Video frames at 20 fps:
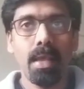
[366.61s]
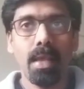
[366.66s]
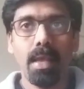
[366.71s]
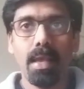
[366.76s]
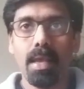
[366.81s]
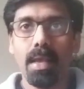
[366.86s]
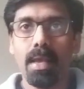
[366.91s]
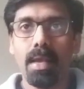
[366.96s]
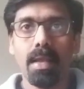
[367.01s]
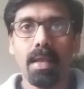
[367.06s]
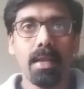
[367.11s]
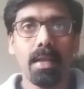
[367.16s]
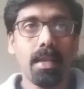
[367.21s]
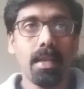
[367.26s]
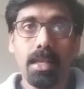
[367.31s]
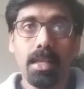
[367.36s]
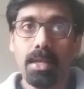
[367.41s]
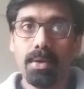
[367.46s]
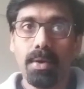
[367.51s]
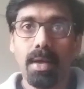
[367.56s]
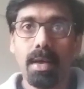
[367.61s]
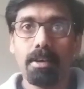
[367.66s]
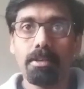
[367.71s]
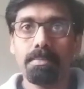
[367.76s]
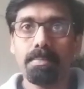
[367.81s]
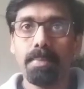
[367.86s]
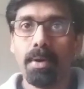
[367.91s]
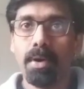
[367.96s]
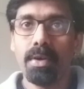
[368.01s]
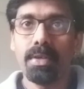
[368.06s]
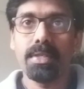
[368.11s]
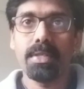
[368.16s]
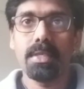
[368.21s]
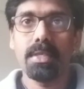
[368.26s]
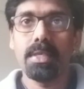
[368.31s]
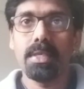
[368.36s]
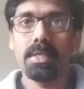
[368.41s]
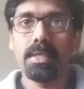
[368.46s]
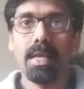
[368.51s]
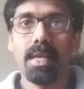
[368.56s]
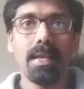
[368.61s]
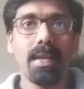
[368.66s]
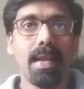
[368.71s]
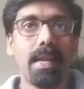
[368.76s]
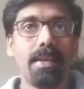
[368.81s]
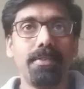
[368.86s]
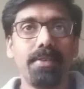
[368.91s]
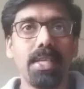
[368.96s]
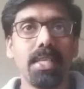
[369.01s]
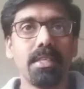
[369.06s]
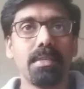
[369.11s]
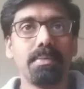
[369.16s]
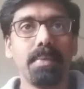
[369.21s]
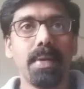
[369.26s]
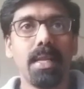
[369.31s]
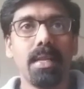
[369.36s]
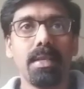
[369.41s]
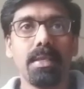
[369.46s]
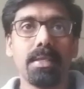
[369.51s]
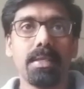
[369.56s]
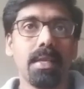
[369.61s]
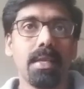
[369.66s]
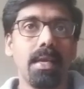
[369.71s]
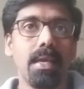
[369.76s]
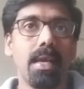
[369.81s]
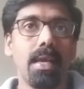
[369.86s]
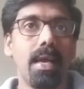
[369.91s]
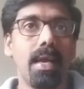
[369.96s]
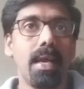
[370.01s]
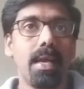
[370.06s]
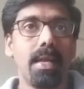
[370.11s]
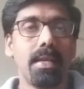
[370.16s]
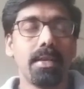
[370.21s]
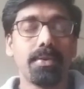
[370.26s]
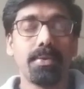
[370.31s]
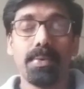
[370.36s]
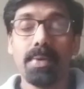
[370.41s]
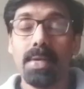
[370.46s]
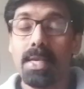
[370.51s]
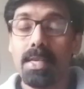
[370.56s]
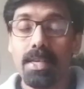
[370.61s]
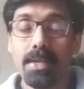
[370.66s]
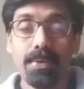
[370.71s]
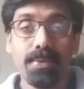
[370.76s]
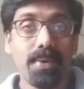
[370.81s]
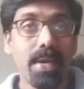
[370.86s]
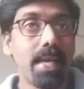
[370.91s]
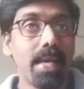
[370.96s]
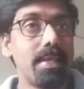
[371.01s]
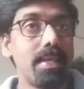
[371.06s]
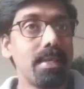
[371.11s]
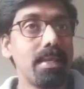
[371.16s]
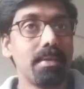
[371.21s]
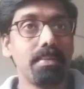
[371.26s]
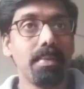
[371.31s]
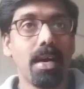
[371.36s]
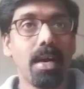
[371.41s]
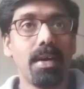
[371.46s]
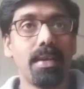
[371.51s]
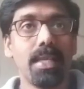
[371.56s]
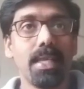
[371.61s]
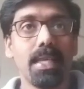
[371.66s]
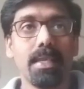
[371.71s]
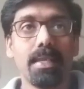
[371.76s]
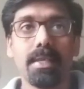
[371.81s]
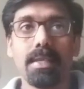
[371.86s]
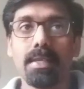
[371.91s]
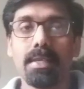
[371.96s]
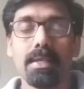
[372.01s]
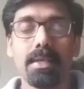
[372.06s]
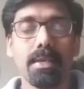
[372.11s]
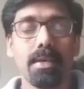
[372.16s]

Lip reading: And you have posters and advertisements and creative writing about it,